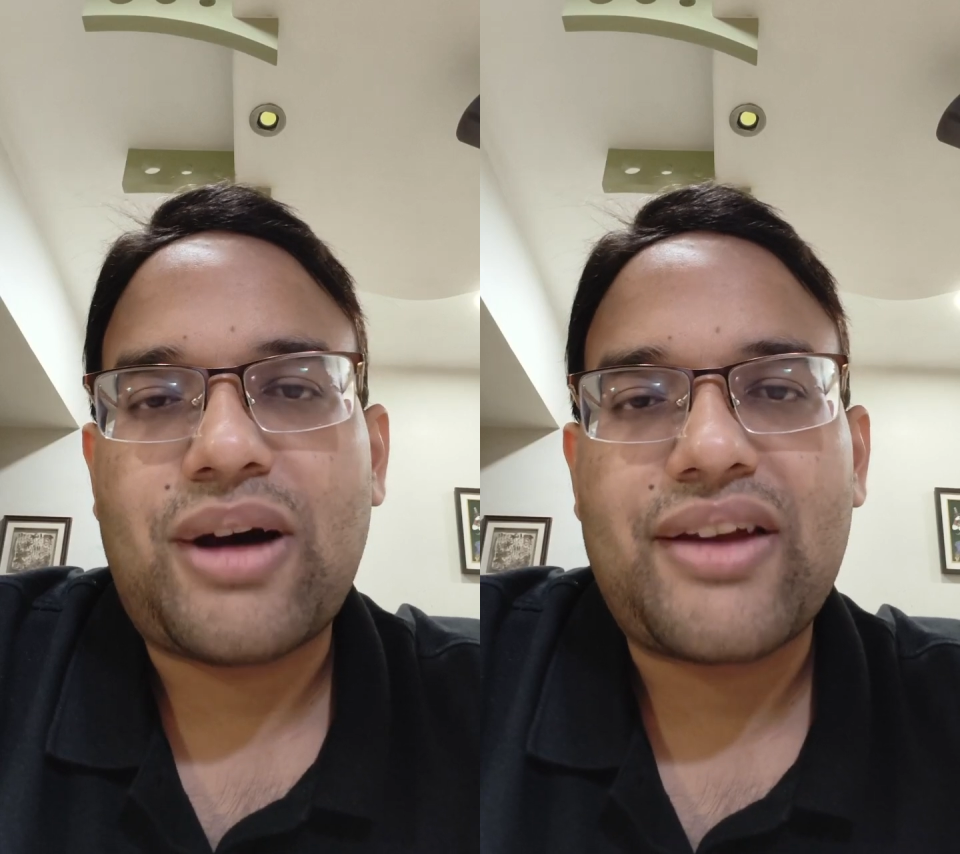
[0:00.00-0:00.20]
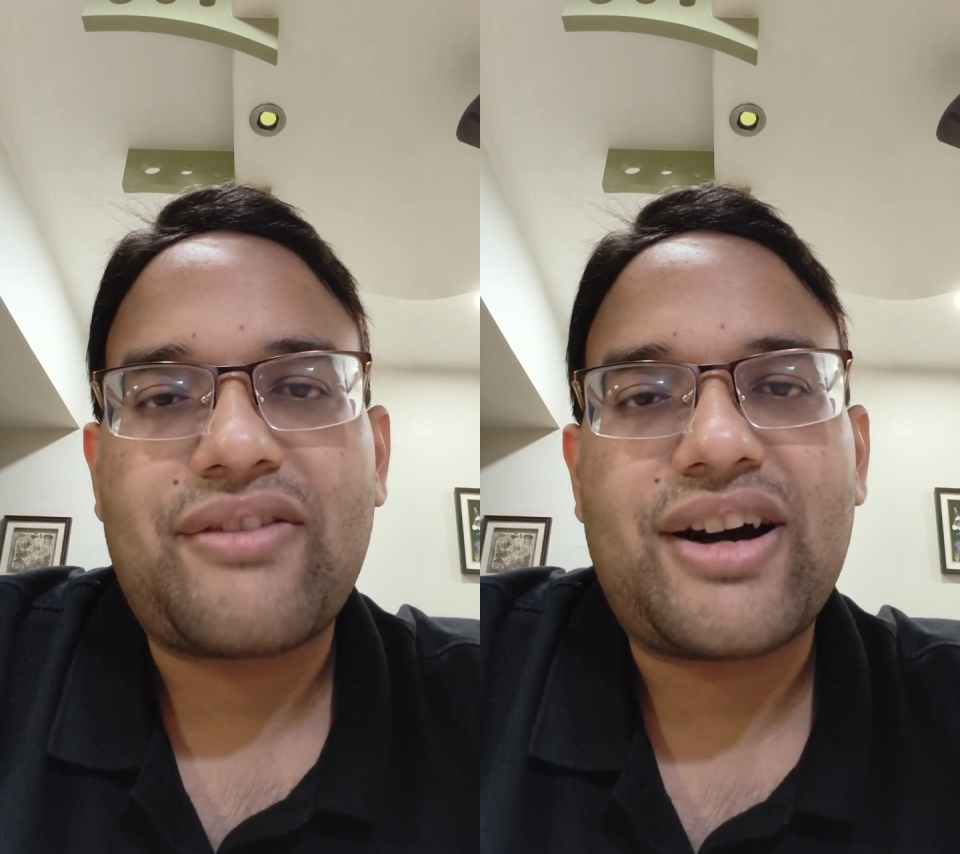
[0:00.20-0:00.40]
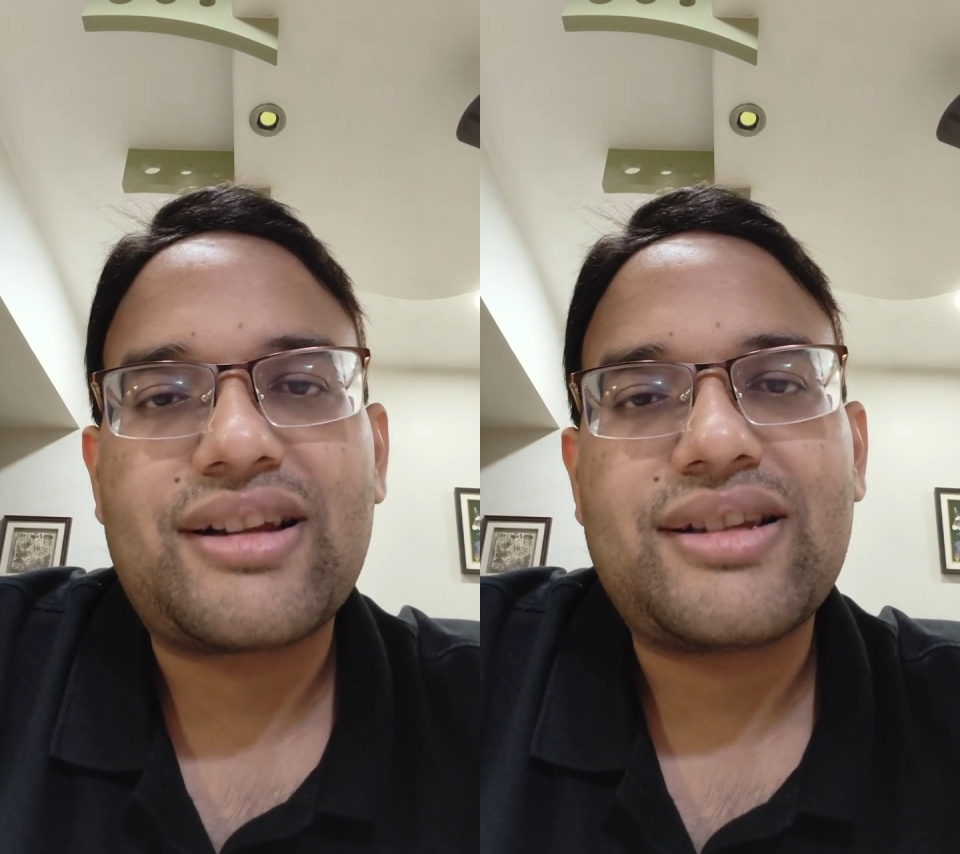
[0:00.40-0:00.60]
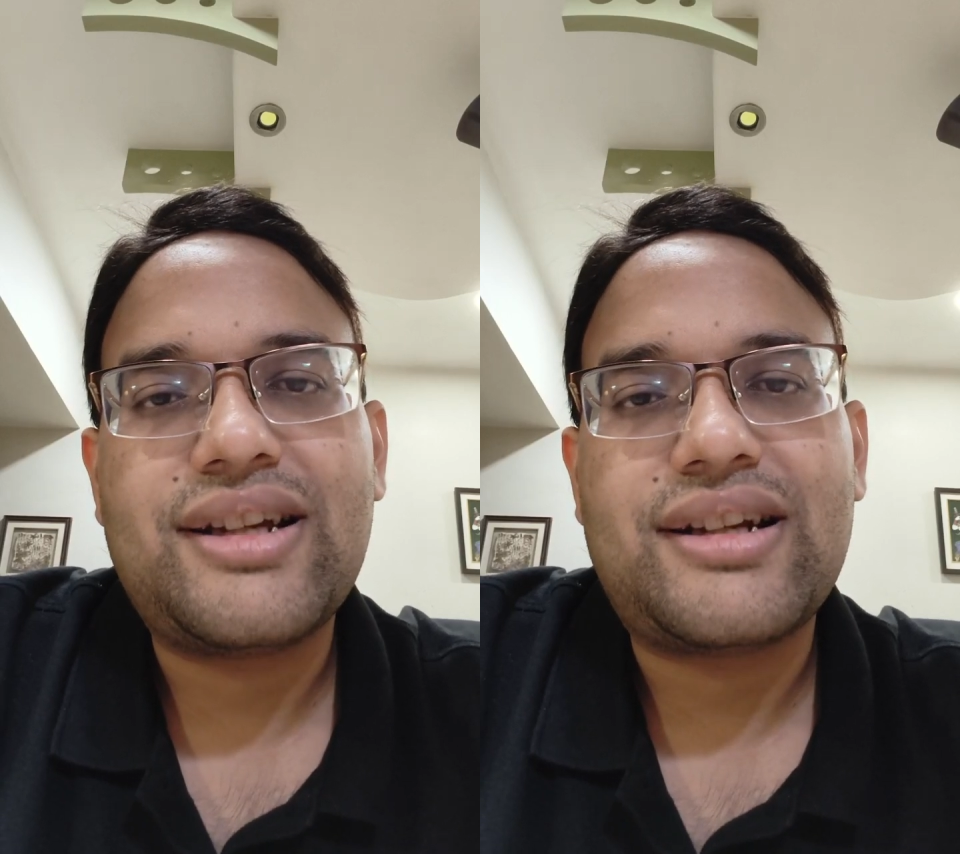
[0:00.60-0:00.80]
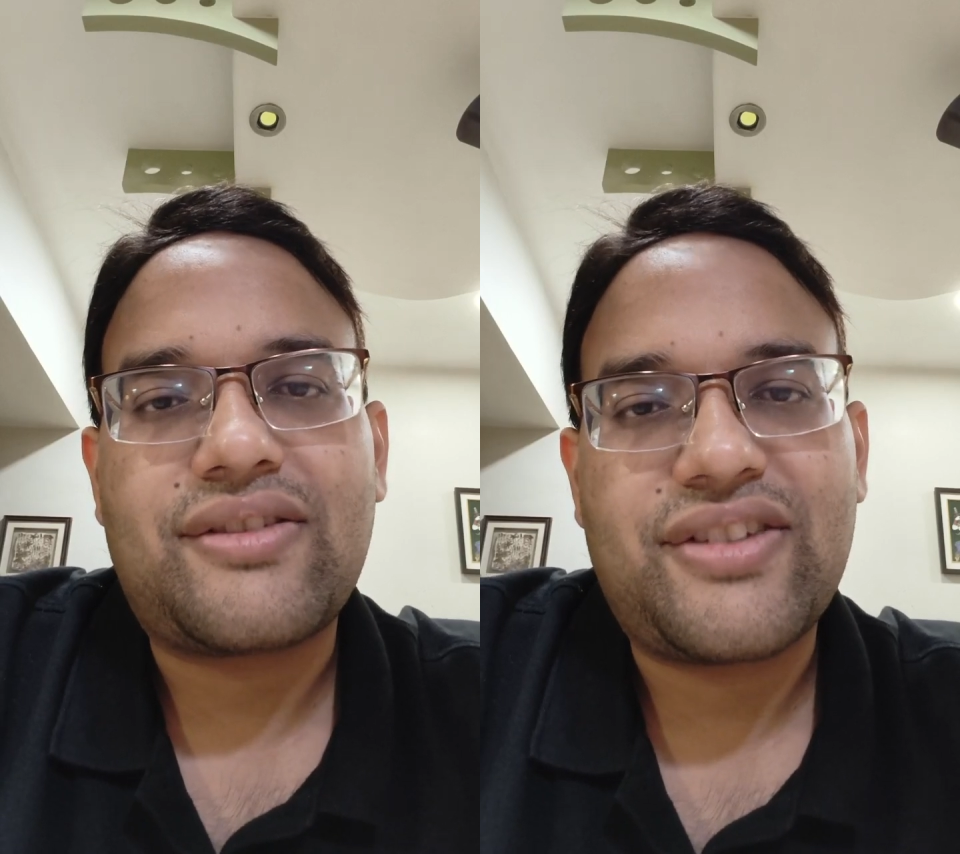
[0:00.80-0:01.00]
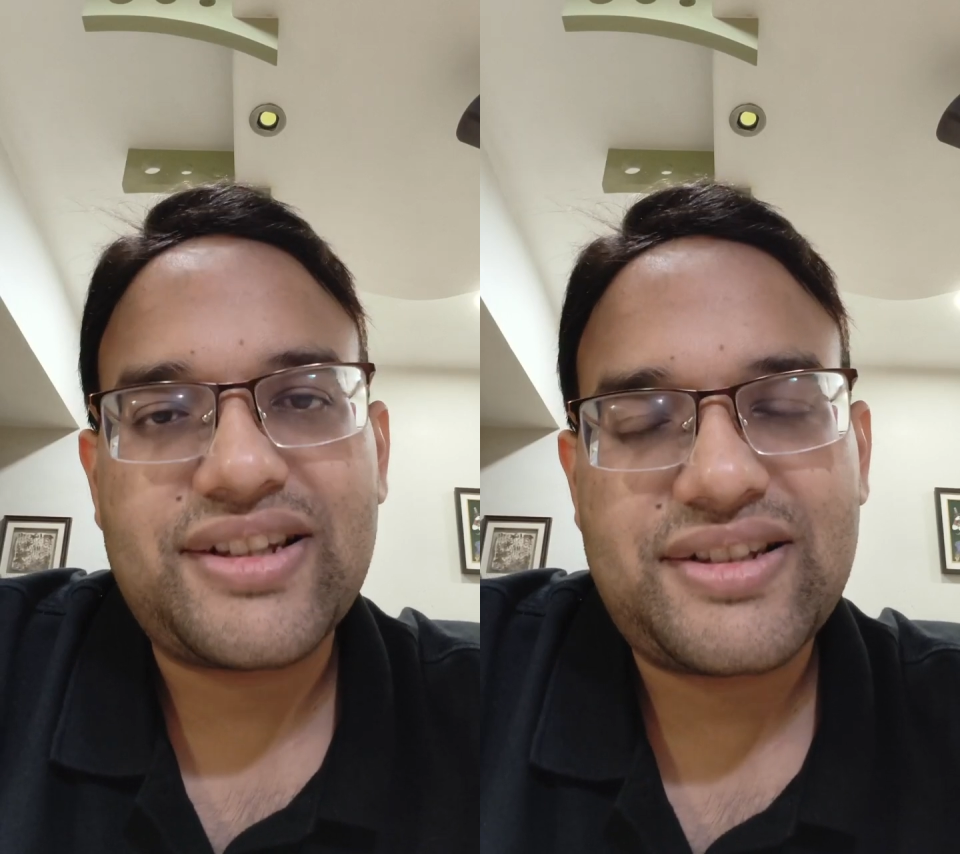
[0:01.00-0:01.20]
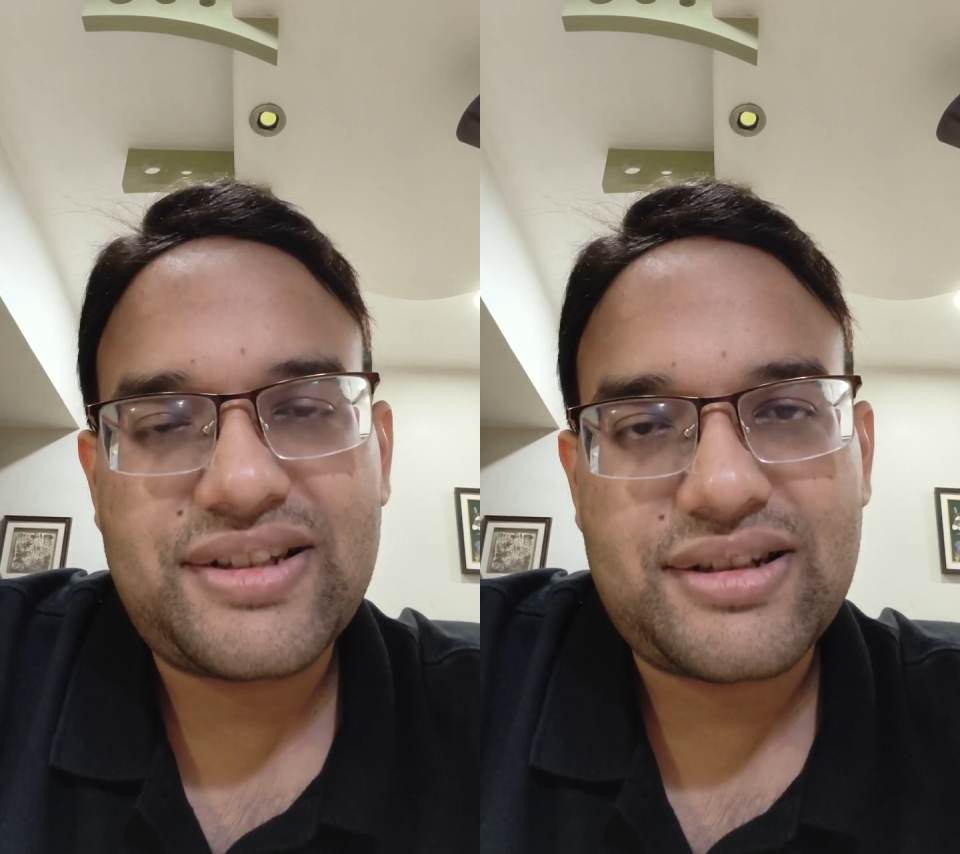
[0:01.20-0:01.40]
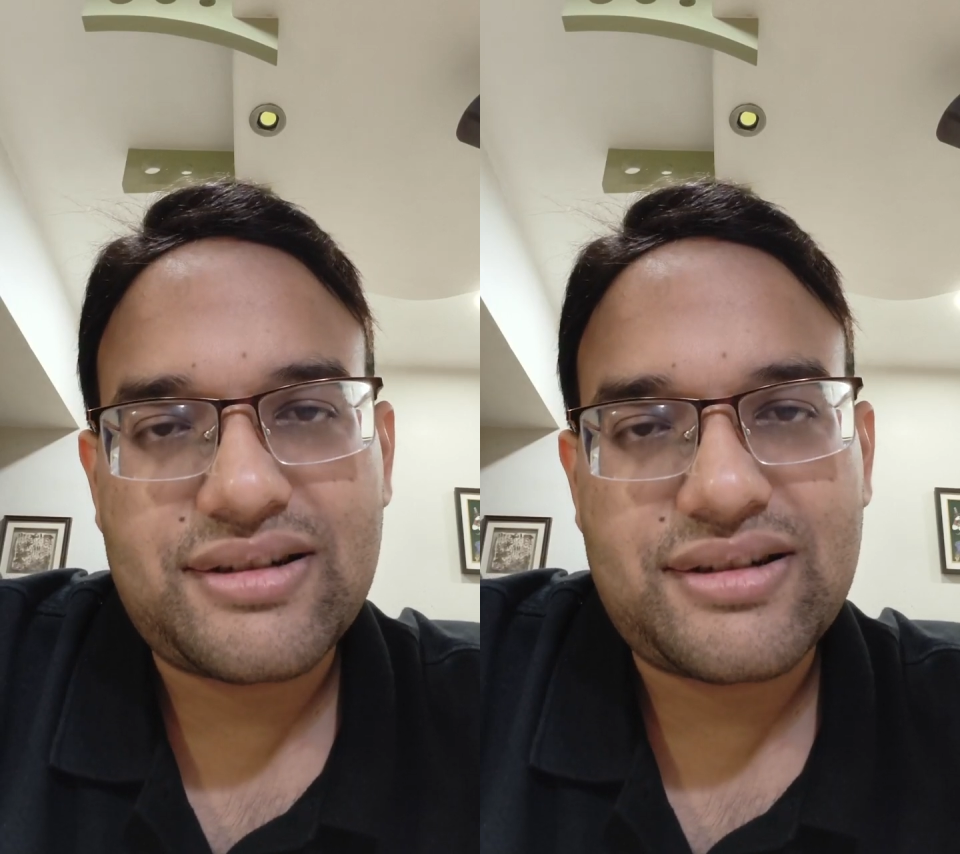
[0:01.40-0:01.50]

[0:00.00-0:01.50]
by far the toughest